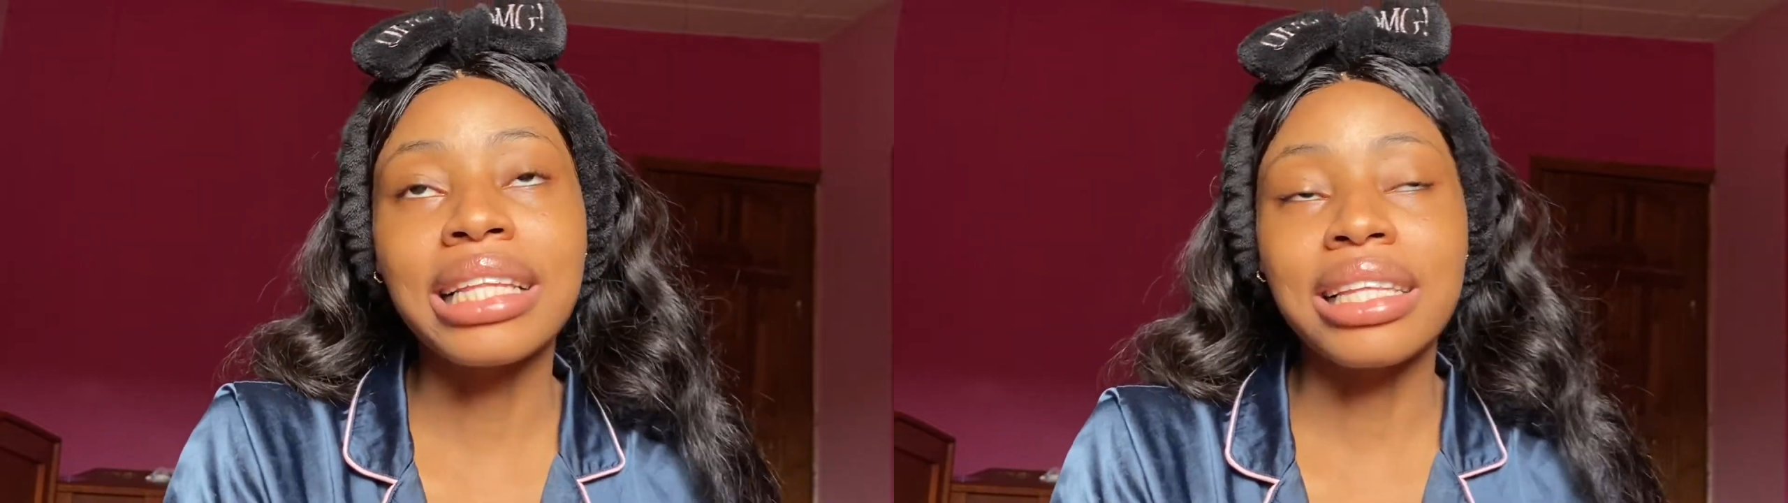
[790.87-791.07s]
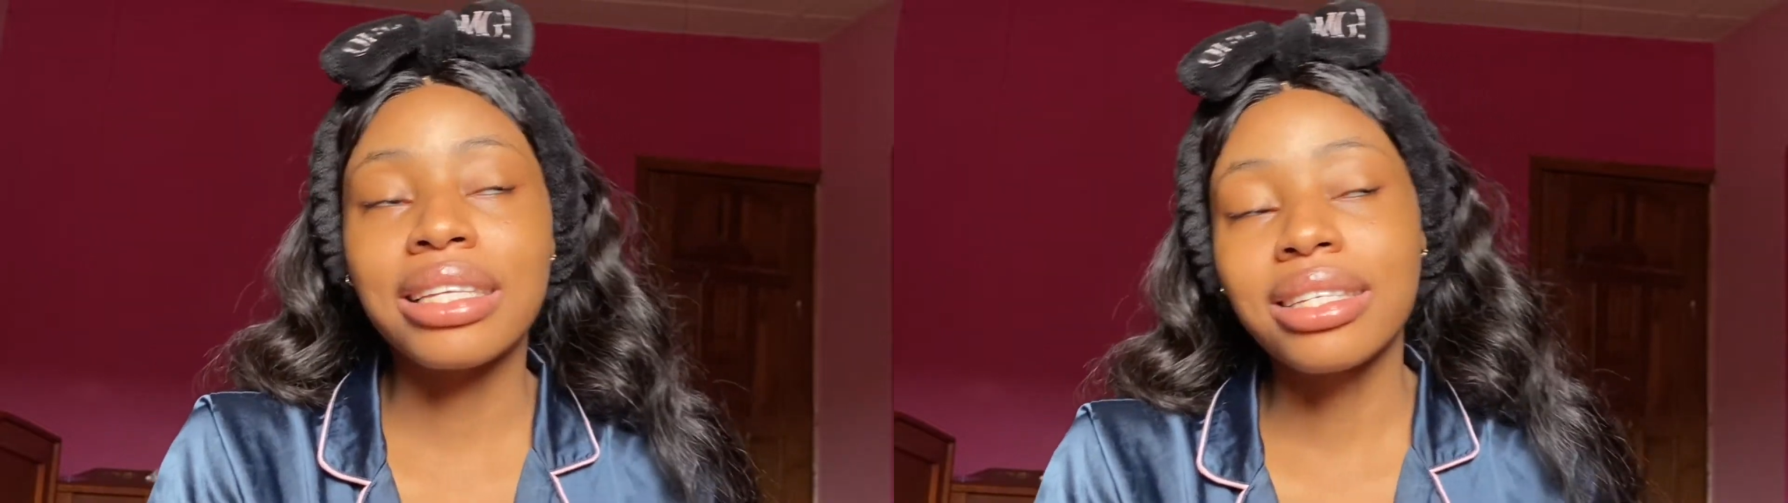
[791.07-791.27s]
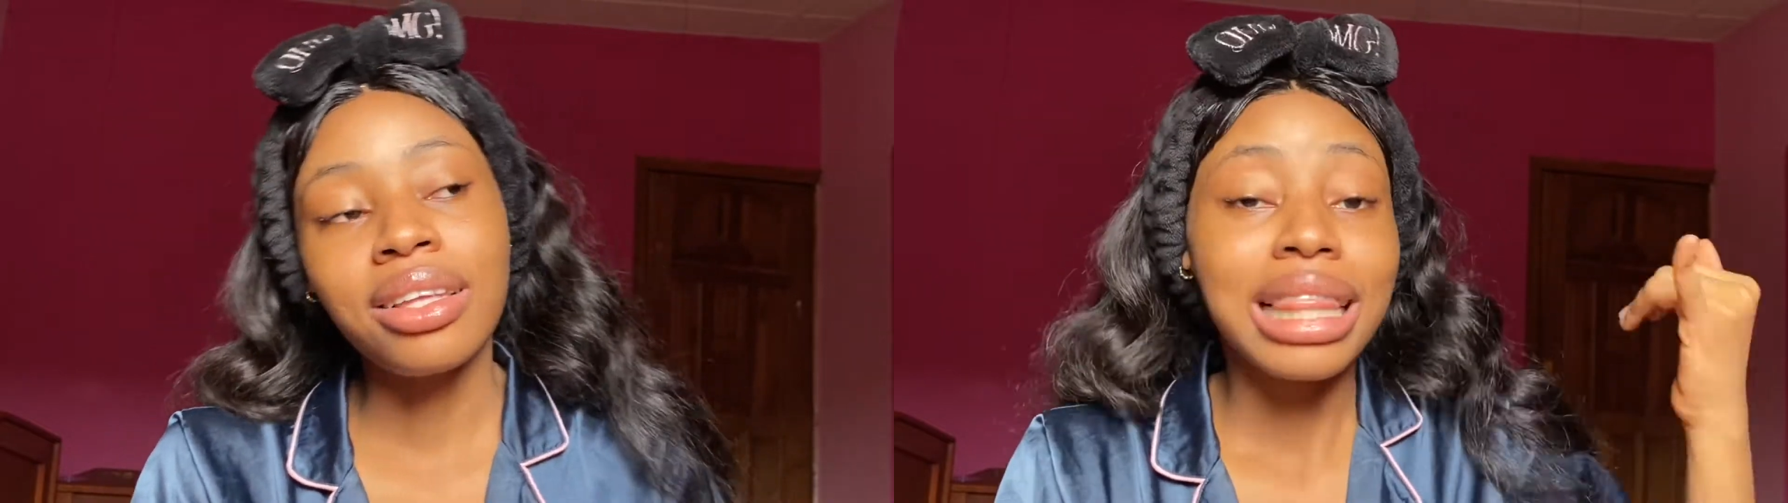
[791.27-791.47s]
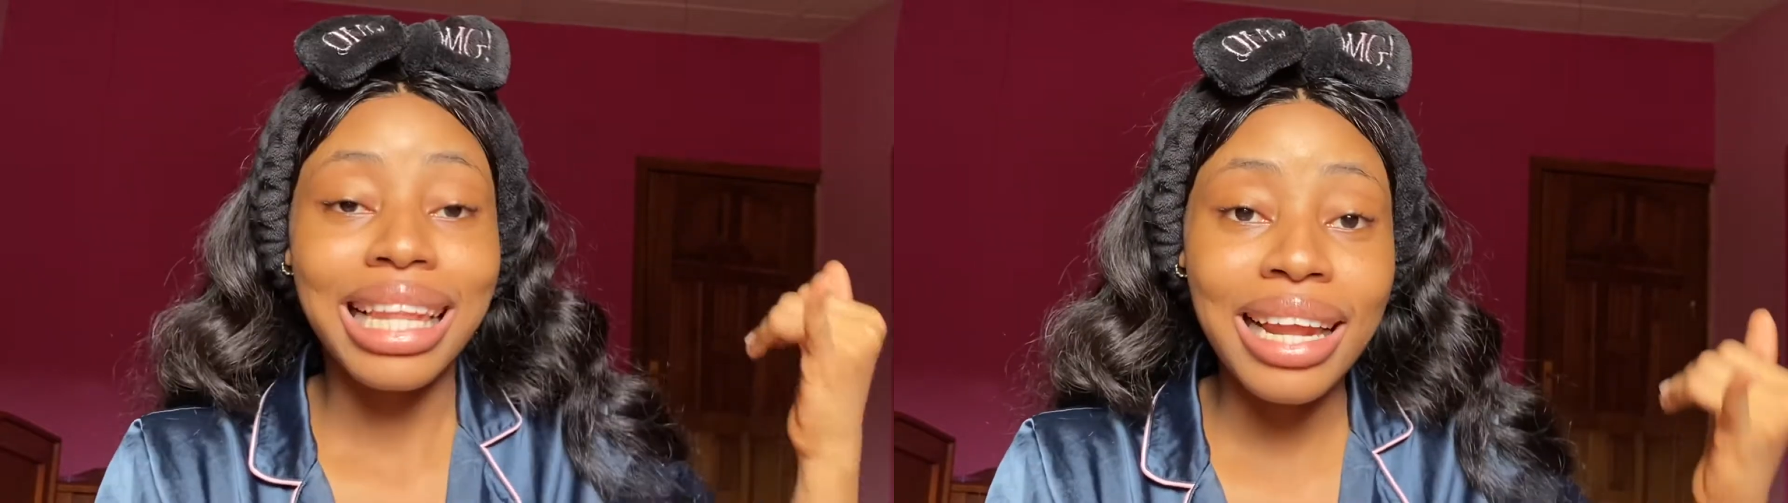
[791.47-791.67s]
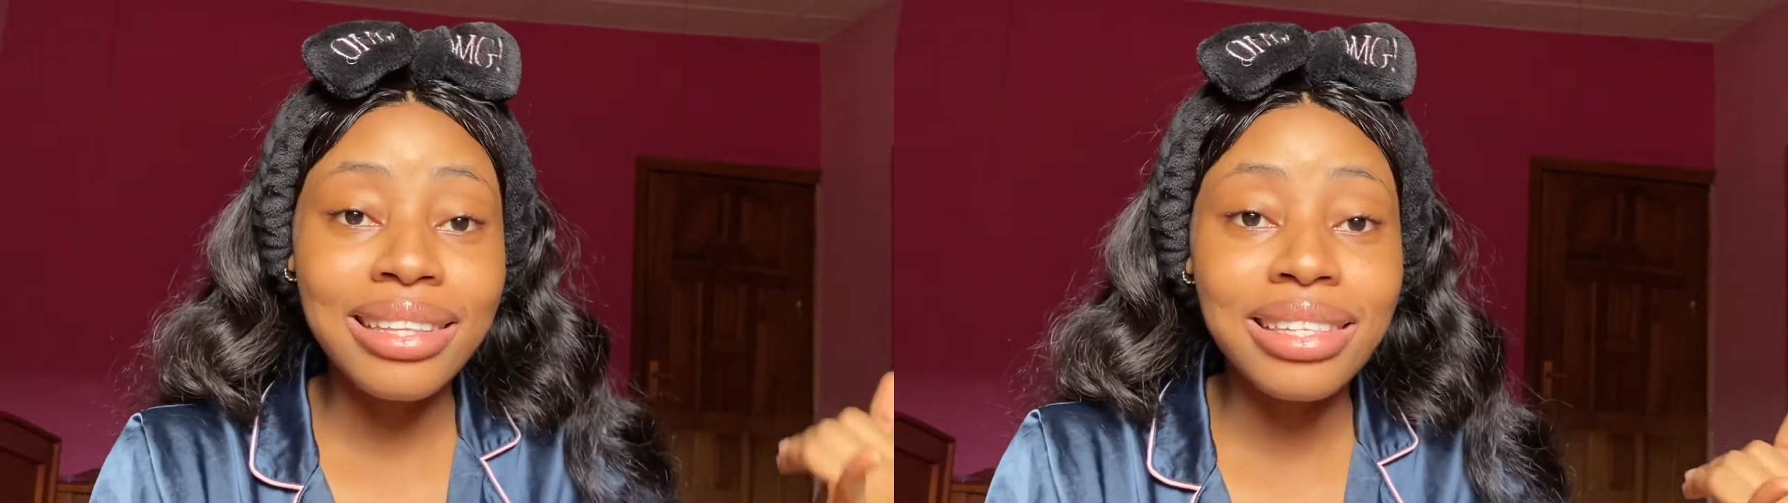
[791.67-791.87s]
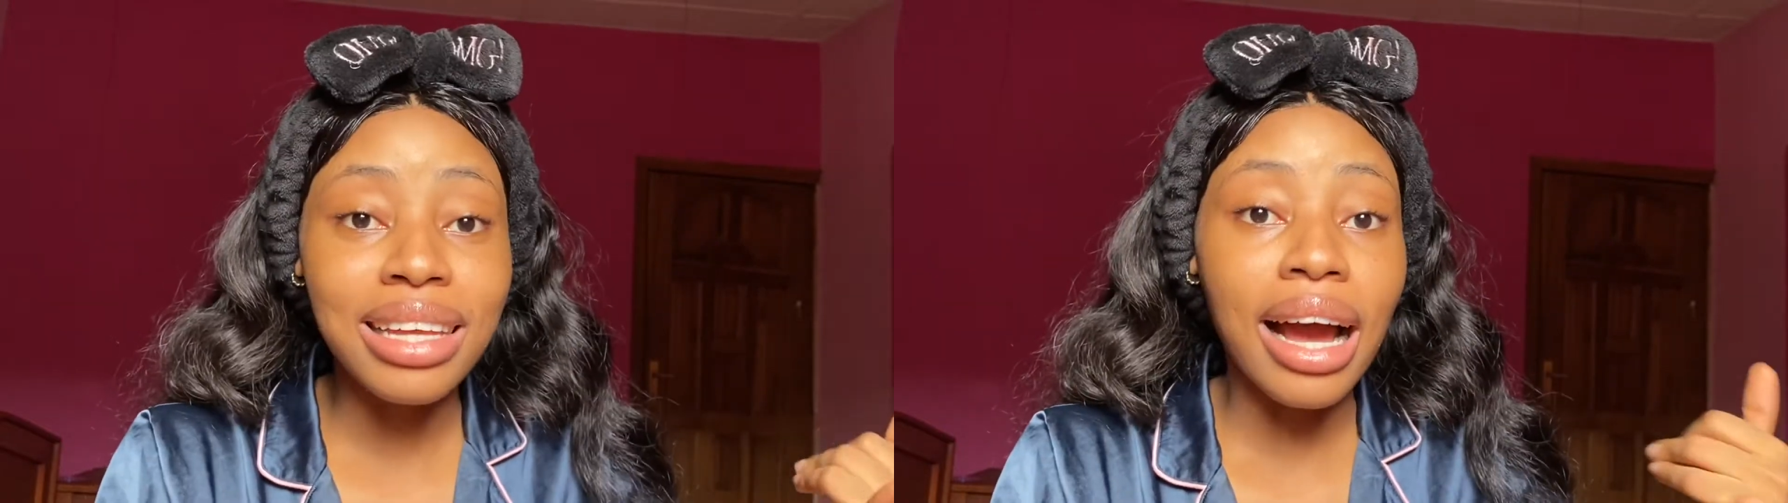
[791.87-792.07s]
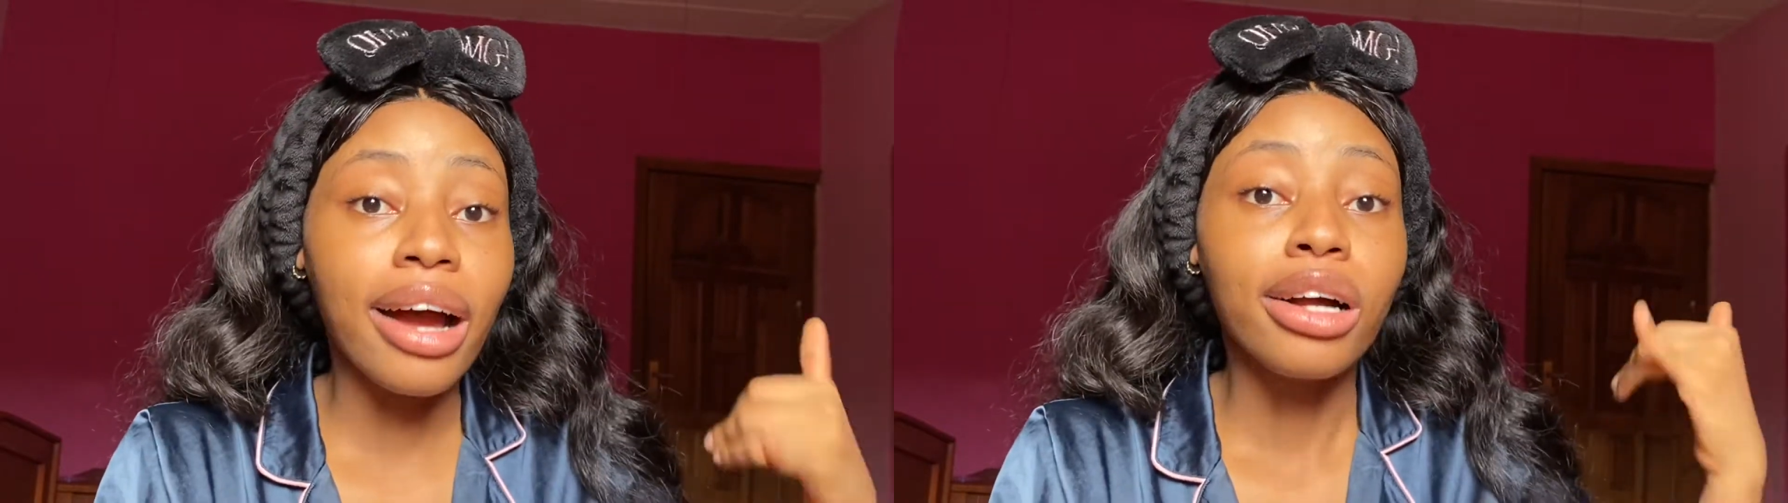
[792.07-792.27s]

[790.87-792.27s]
this: cleanser,